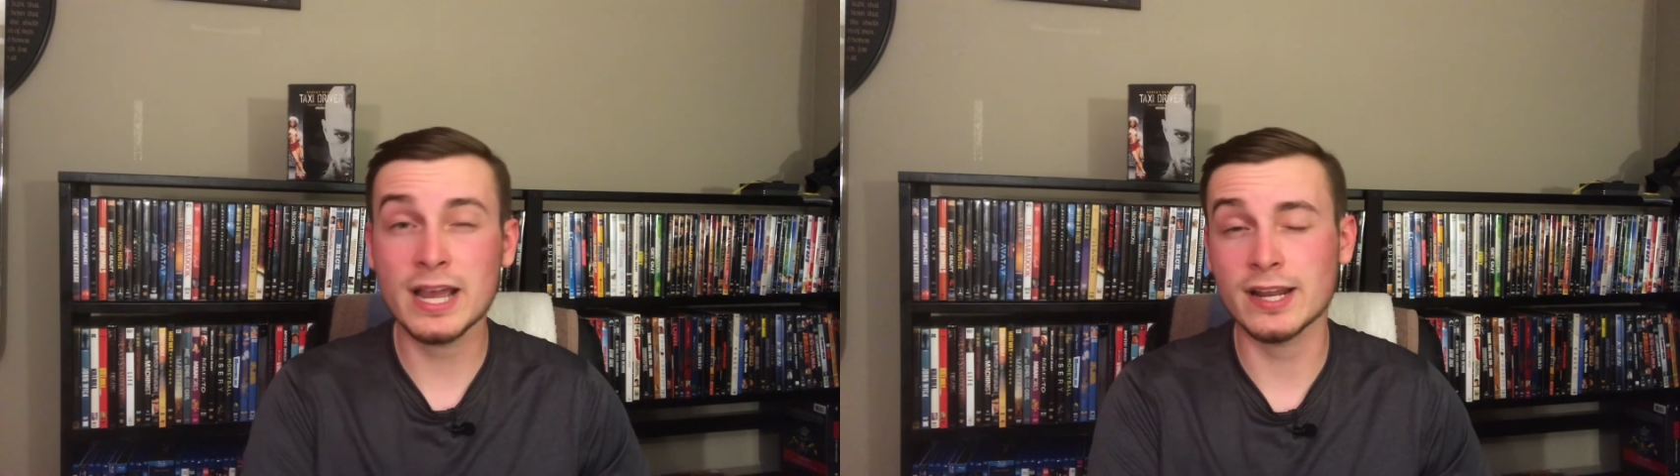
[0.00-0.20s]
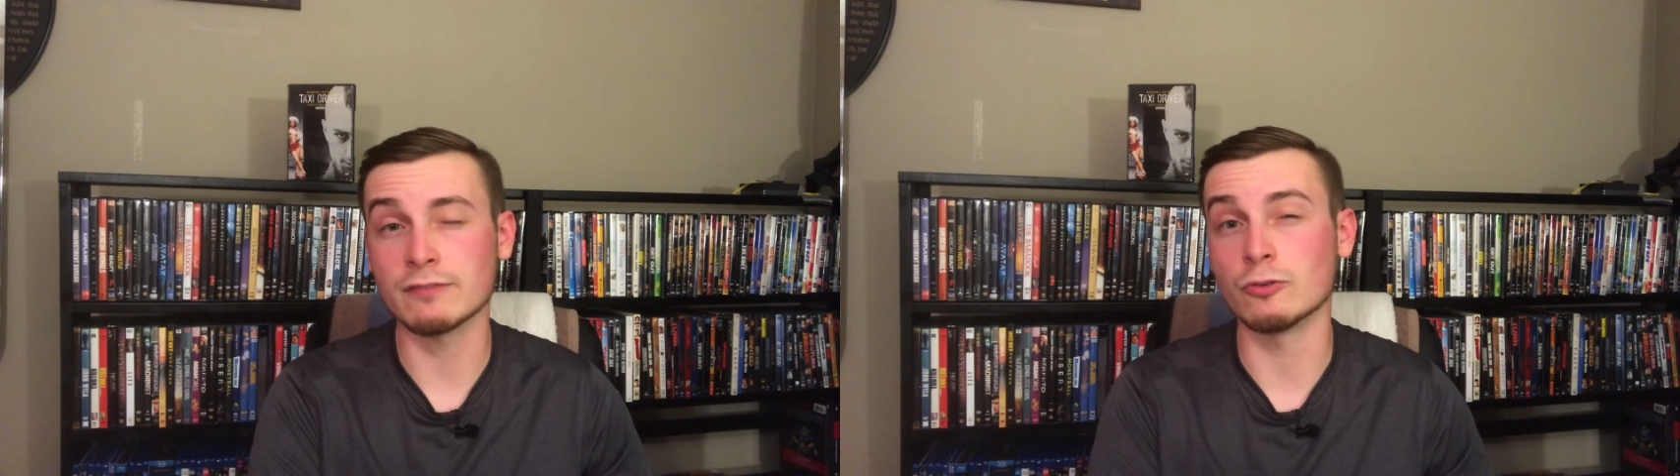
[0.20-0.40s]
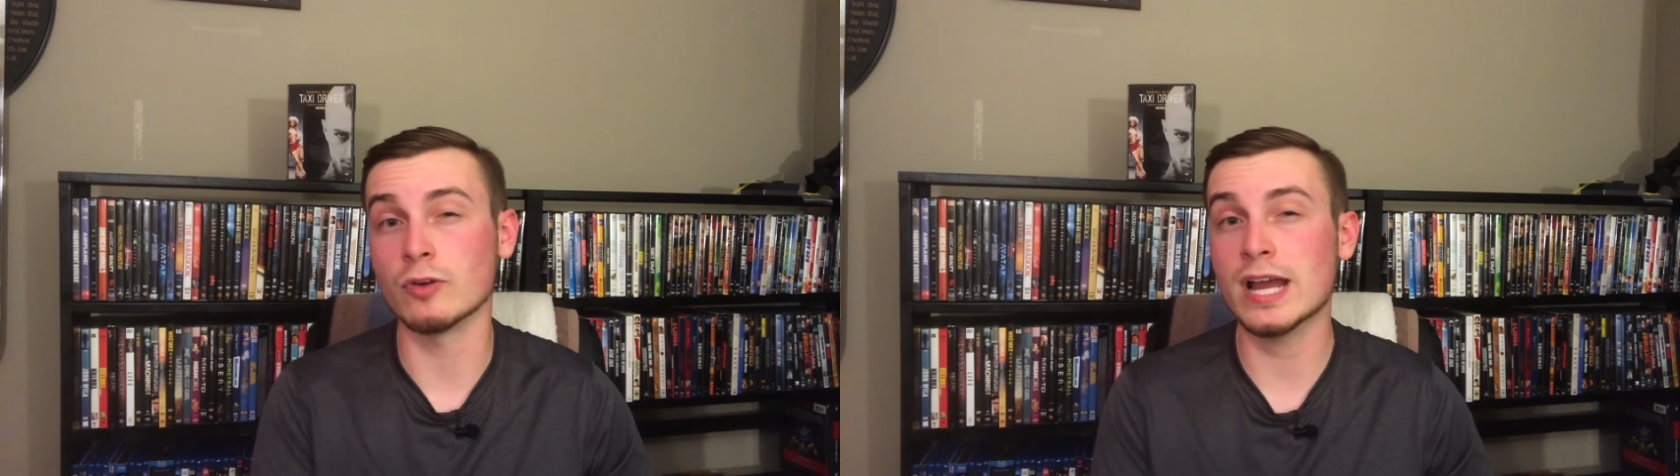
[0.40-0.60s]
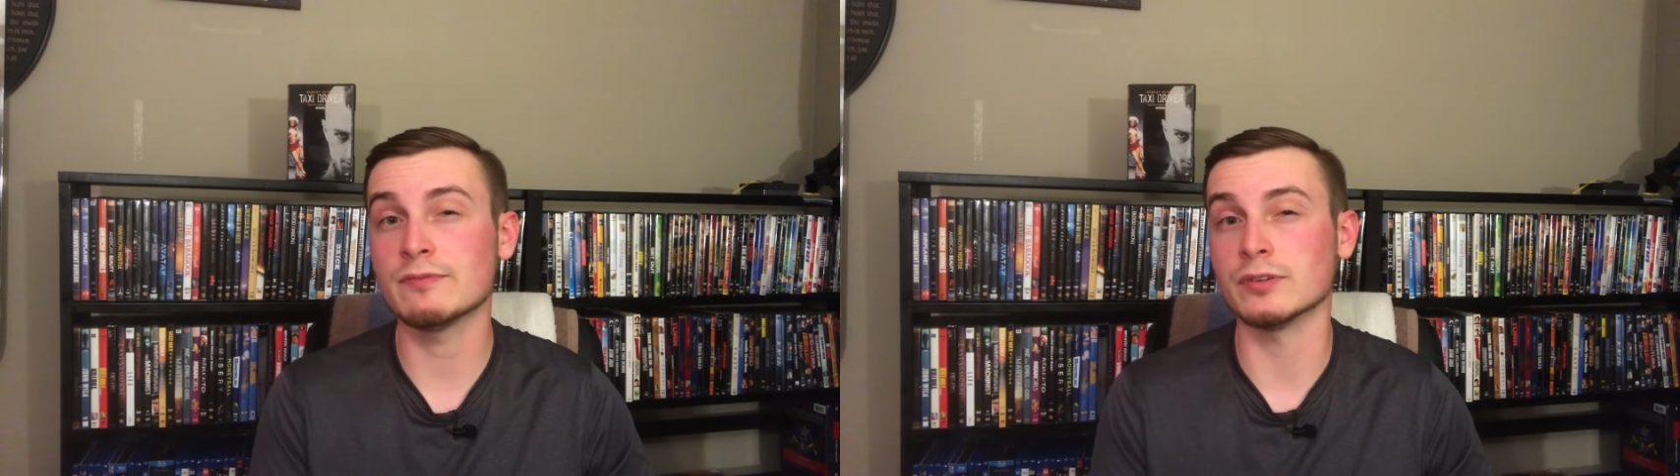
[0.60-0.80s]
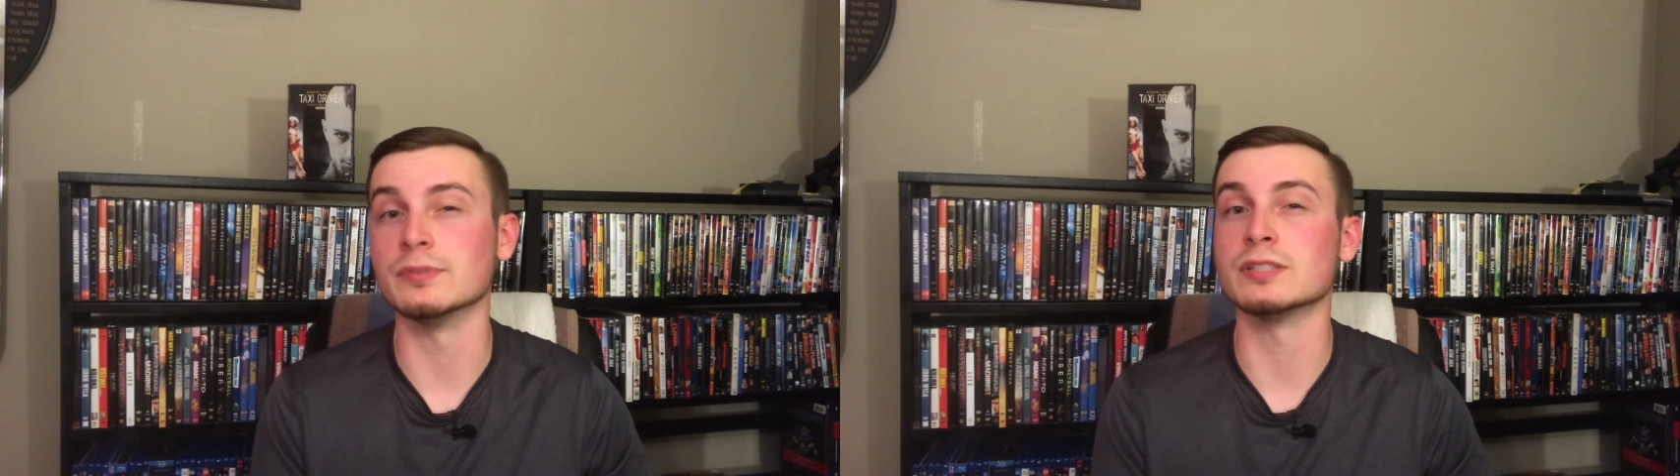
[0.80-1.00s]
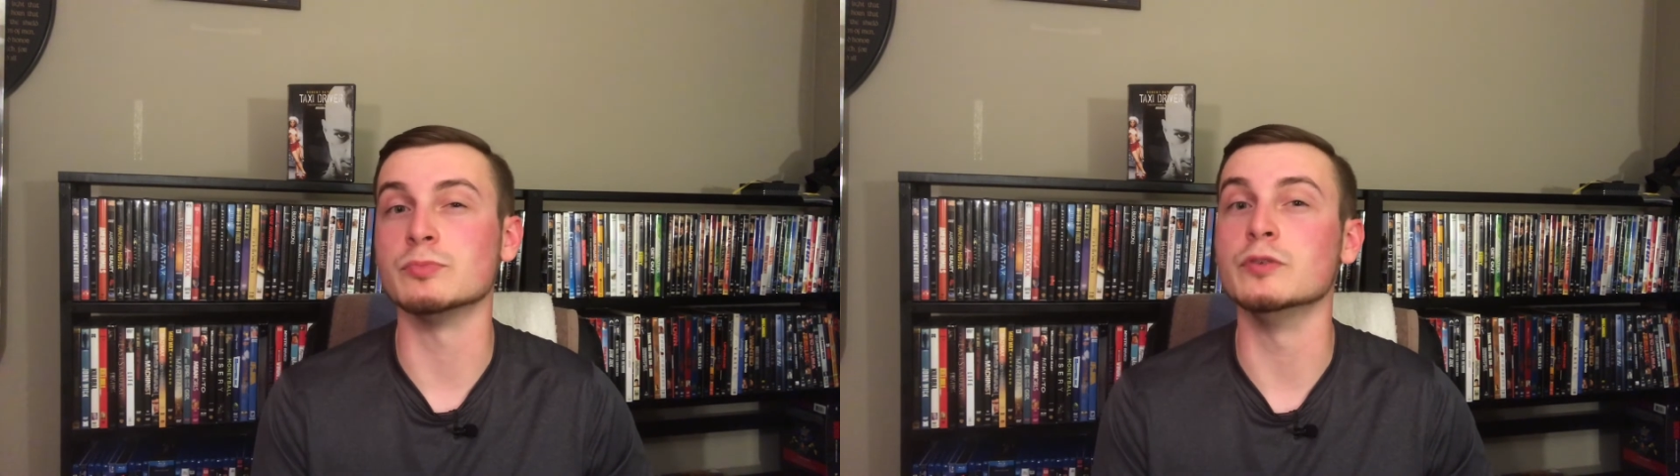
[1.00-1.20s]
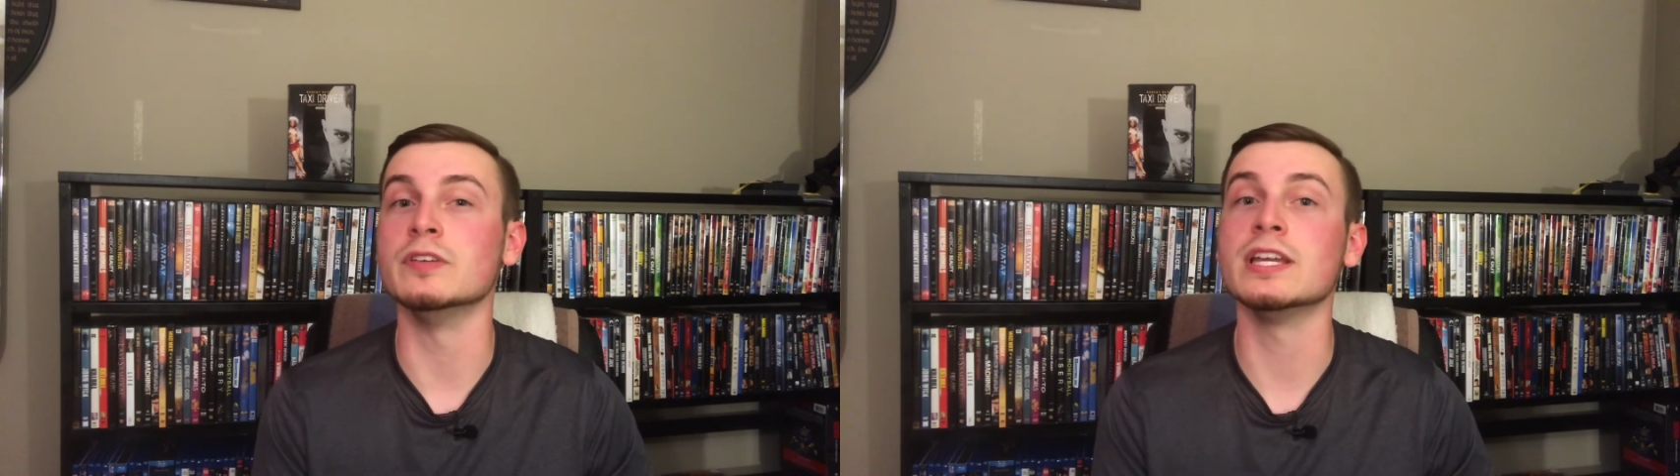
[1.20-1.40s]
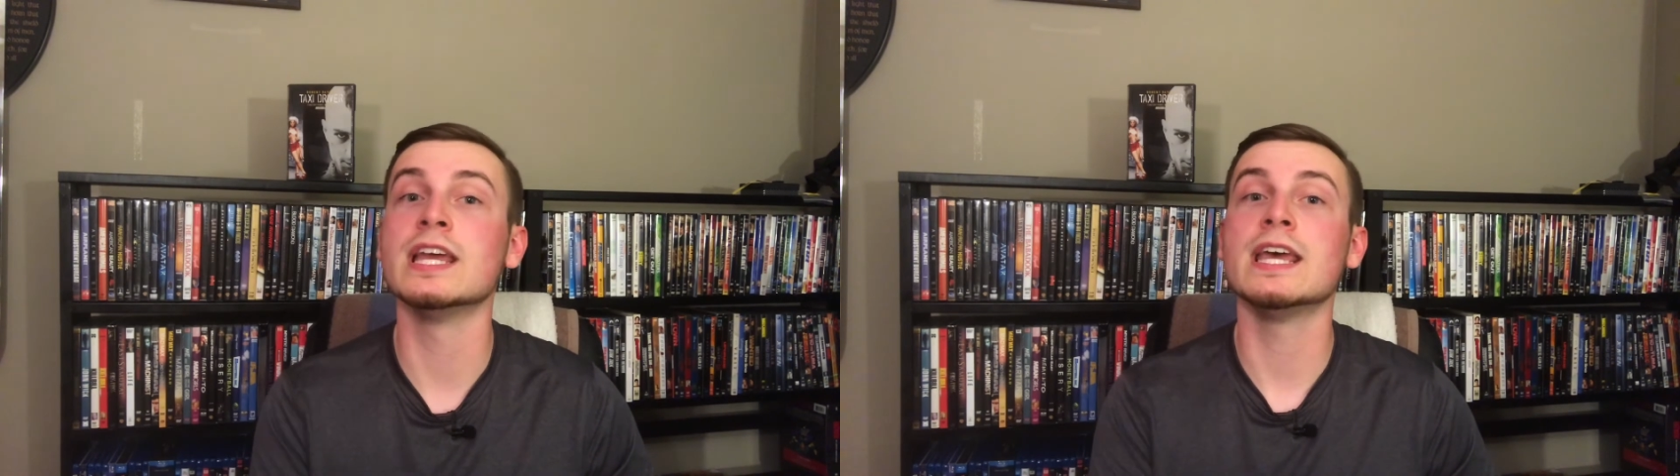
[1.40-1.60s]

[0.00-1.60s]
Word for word: have grabbed from this movie